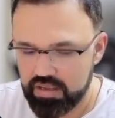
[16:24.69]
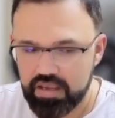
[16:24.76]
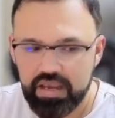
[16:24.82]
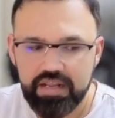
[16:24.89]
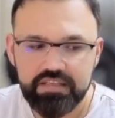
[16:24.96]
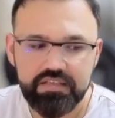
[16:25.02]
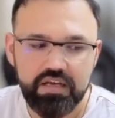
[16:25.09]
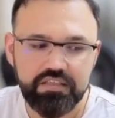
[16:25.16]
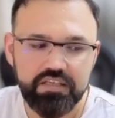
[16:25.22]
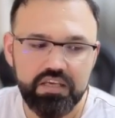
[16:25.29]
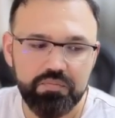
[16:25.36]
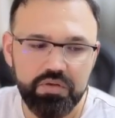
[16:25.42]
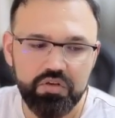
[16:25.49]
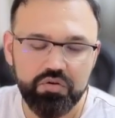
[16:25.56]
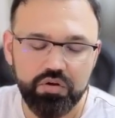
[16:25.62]
It's asking
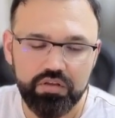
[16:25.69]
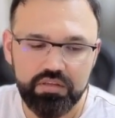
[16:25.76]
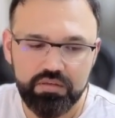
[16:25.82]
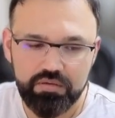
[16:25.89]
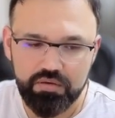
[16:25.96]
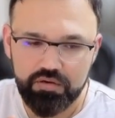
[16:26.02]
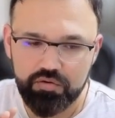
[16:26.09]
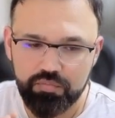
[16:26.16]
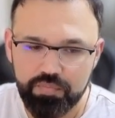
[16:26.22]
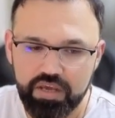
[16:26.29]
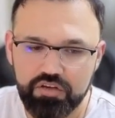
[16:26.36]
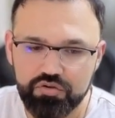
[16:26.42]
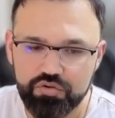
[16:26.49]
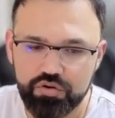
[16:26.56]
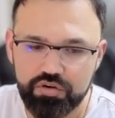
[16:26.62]
me to make
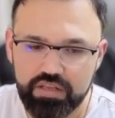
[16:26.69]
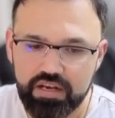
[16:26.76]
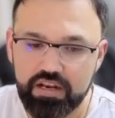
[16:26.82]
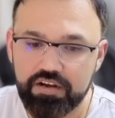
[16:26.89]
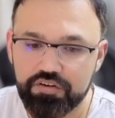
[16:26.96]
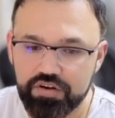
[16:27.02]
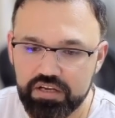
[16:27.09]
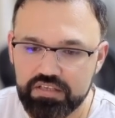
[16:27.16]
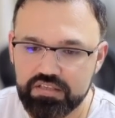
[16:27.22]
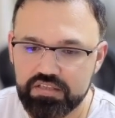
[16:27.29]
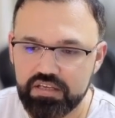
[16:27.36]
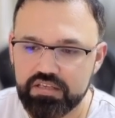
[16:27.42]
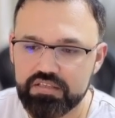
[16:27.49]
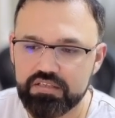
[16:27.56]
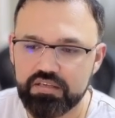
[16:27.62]
sure that I trust
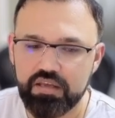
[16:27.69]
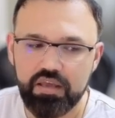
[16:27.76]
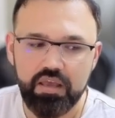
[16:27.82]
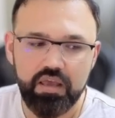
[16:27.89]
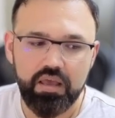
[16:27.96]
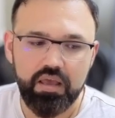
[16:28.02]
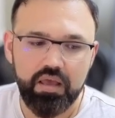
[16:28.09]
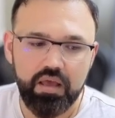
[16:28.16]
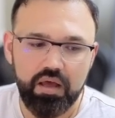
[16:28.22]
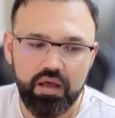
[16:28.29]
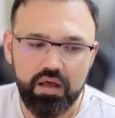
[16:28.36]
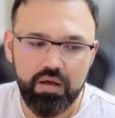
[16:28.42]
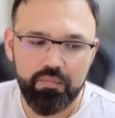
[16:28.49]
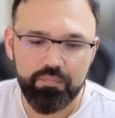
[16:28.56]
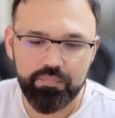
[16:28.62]
this,
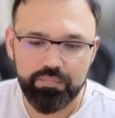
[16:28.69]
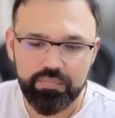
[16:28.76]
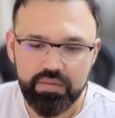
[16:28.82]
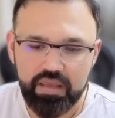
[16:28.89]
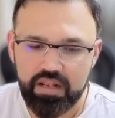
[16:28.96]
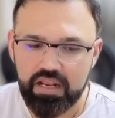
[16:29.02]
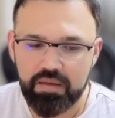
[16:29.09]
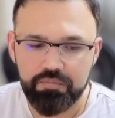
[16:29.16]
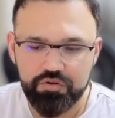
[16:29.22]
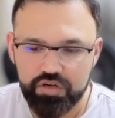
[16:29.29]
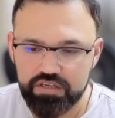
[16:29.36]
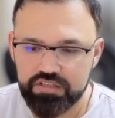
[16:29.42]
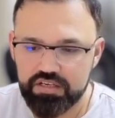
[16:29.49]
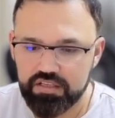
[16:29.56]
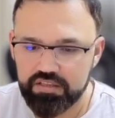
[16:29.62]
and I'm
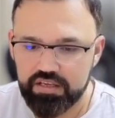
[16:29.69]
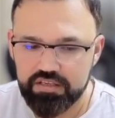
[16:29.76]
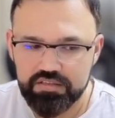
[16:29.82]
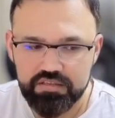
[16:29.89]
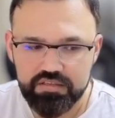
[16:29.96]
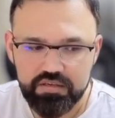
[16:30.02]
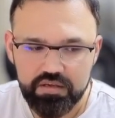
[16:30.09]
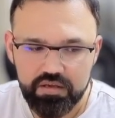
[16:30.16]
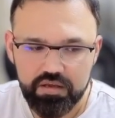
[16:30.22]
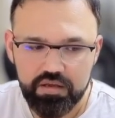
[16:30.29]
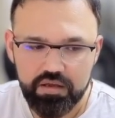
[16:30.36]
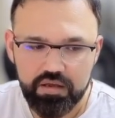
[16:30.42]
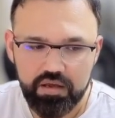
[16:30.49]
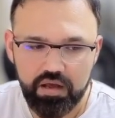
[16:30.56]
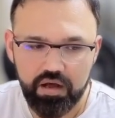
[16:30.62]
trusting this,
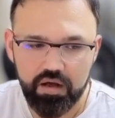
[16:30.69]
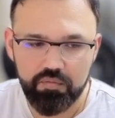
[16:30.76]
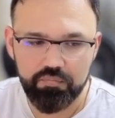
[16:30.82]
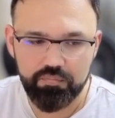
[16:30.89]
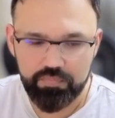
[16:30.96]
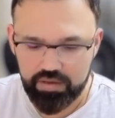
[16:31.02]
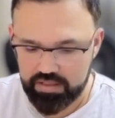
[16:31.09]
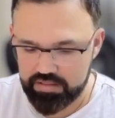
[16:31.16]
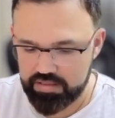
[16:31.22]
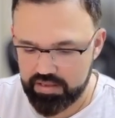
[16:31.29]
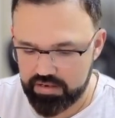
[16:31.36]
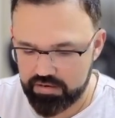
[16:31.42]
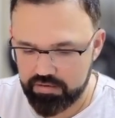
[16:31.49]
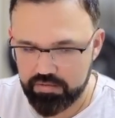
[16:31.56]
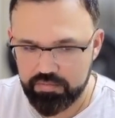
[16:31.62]
and
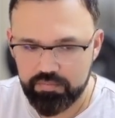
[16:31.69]
then